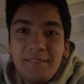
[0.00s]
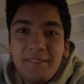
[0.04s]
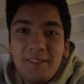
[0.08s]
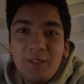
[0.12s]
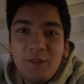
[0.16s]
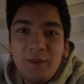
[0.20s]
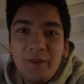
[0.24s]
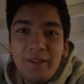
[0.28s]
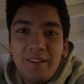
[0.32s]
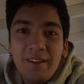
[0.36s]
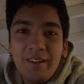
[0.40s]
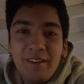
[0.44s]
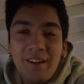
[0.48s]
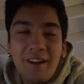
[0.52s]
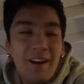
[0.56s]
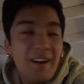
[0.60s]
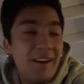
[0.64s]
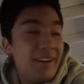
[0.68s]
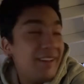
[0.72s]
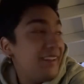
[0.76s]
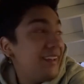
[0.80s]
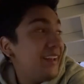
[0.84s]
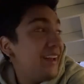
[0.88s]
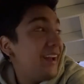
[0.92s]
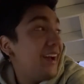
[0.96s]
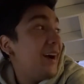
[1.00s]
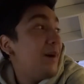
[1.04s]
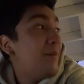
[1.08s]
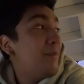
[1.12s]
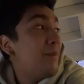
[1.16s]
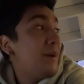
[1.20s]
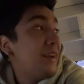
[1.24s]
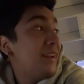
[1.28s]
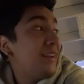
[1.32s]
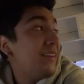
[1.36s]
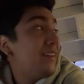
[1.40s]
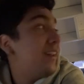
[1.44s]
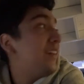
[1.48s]
You eat a lot. Yeah, I
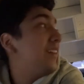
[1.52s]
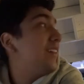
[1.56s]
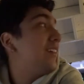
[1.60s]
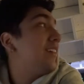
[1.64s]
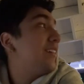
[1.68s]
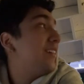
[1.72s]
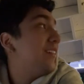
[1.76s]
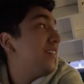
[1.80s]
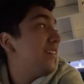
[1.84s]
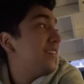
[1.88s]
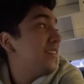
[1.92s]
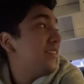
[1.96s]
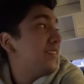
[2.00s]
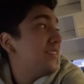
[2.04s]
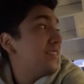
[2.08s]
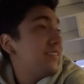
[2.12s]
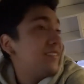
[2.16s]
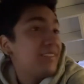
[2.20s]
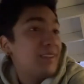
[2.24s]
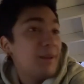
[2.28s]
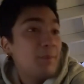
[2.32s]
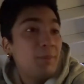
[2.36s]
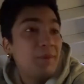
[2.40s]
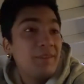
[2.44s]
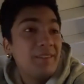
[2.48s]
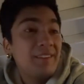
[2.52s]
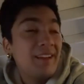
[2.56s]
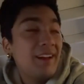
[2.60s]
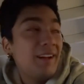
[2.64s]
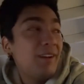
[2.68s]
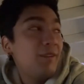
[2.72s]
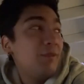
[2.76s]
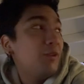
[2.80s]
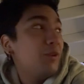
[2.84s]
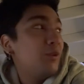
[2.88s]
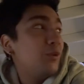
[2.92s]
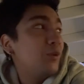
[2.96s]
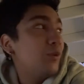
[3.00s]
might like step aside
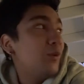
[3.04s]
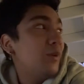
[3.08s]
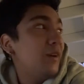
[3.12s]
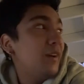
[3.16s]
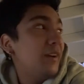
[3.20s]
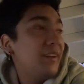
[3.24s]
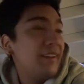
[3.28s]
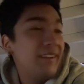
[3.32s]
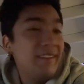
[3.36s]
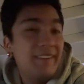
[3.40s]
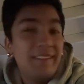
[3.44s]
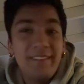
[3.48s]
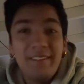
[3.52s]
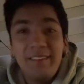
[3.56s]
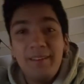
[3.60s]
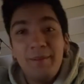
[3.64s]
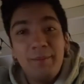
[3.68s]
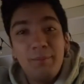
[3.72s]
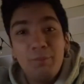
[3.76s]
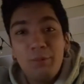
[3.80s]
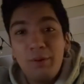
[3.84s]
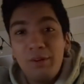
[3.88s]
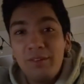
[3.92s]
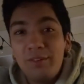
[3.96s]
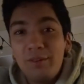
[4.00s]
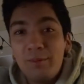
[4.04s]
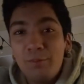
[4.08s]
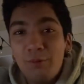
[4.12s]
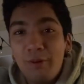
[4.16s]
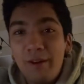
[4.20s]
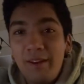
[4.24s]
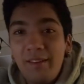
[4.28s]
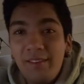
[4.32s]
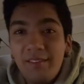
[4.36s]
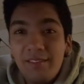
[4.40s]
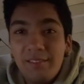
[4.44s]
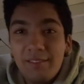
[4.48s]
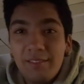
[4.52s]
real quick and bring some
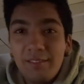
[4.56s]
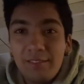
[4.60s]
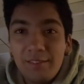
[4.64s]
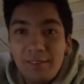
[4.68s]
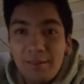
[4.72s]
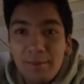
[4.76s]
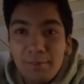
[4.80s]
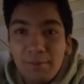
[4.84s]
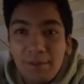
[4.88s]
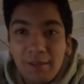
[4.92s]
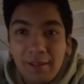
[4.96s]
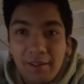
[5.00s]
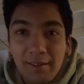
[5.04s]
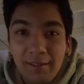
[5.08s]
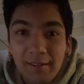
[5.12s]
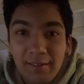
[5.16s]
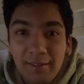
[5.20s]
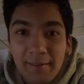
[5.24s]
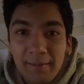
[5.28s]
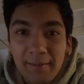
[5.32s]
raisins or something.